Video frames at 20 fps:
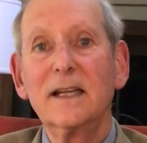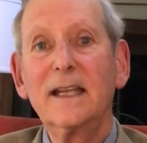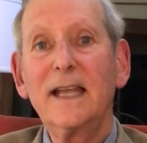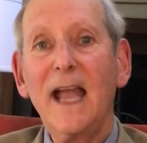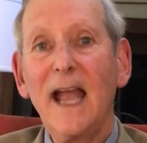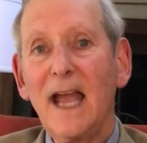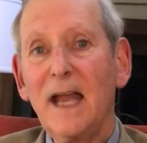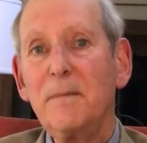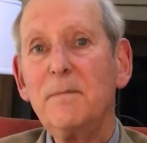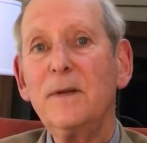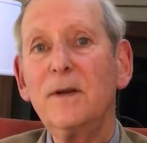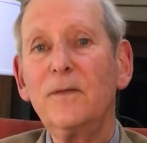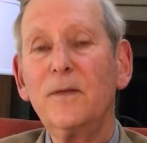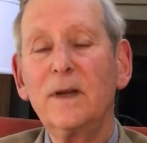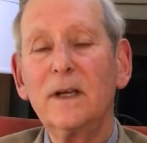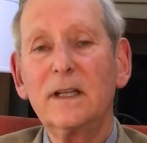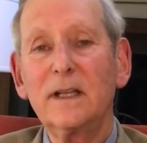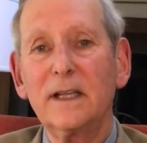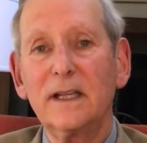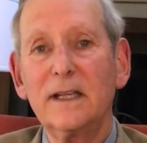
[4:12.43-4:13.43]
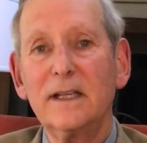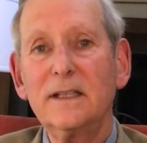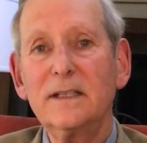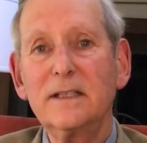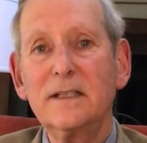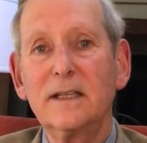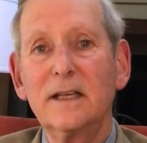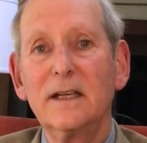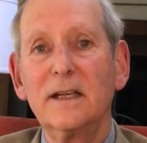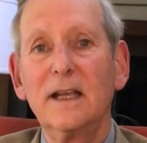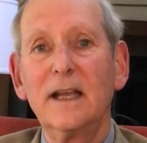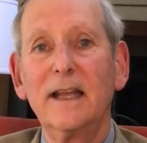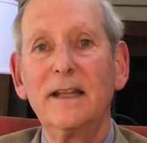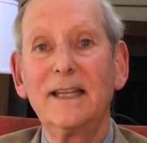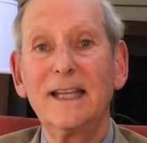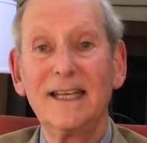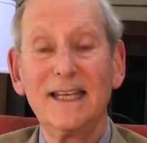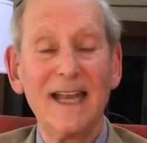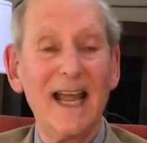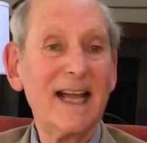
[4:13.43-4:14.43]
can be released
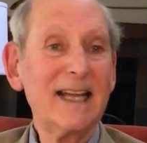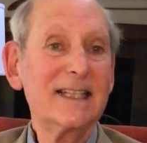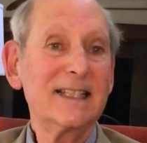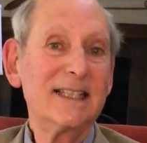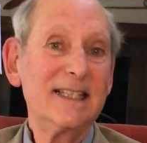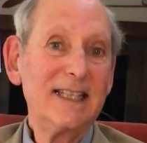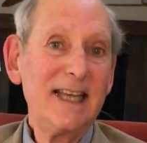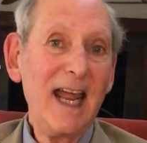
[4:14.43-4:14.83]
the next